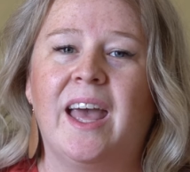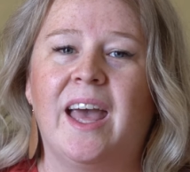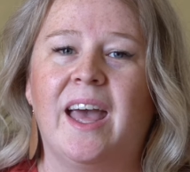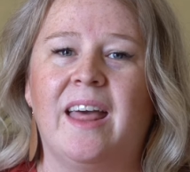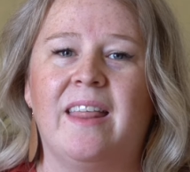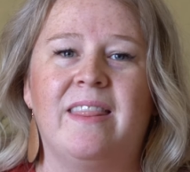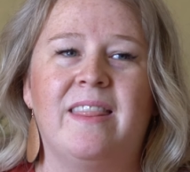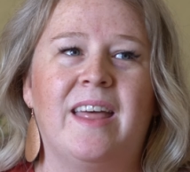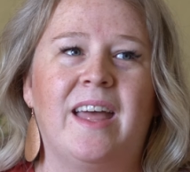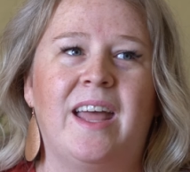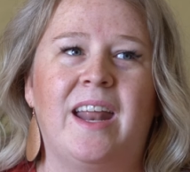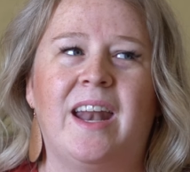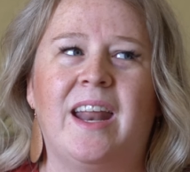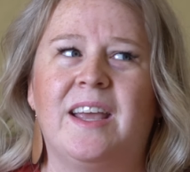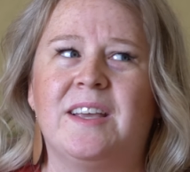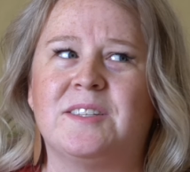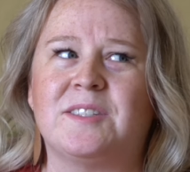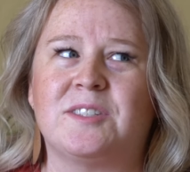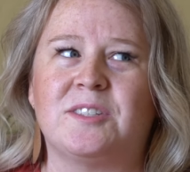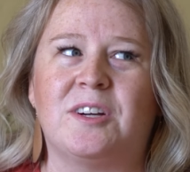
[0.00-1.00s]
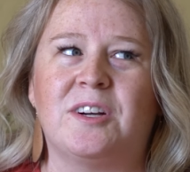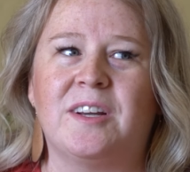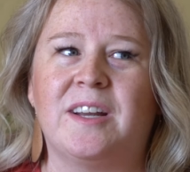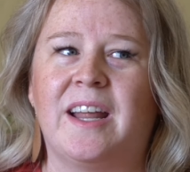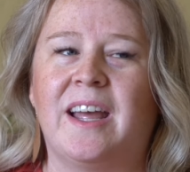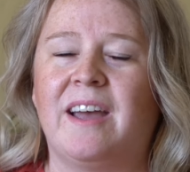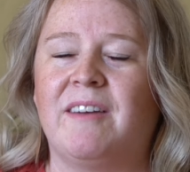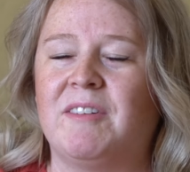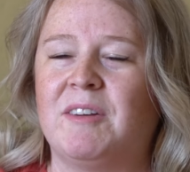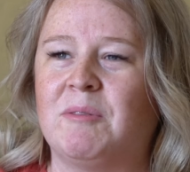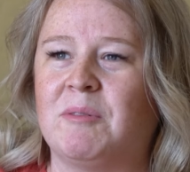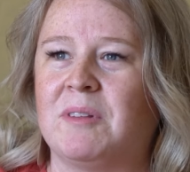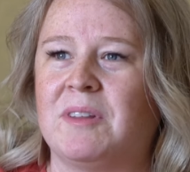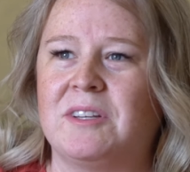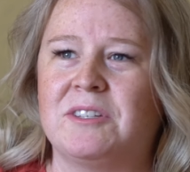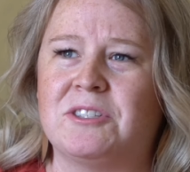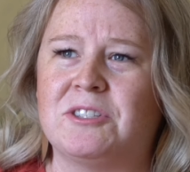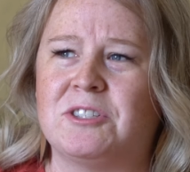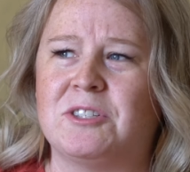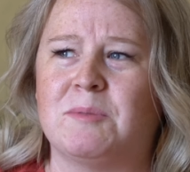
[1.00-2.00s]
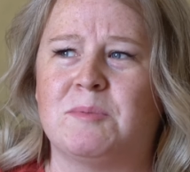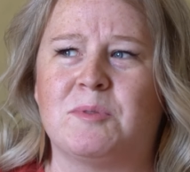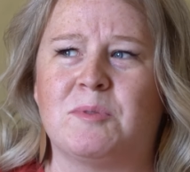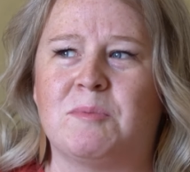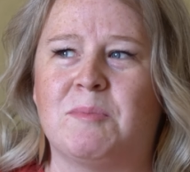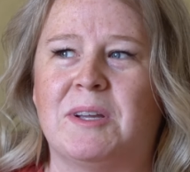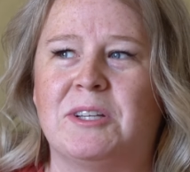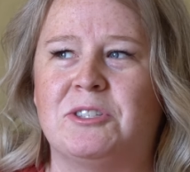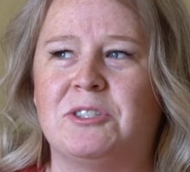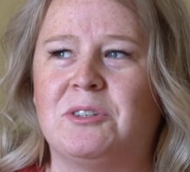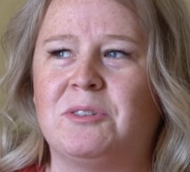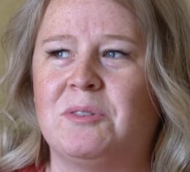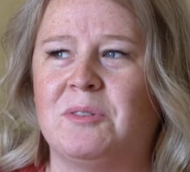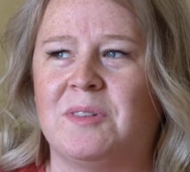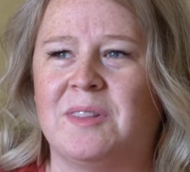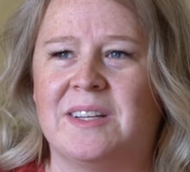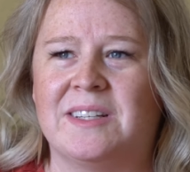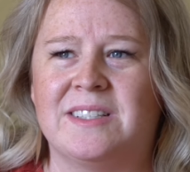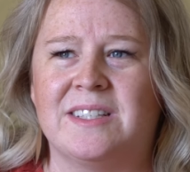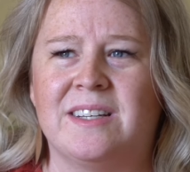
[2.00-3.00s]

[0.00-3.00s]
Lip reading: And then I started having relationships with my children that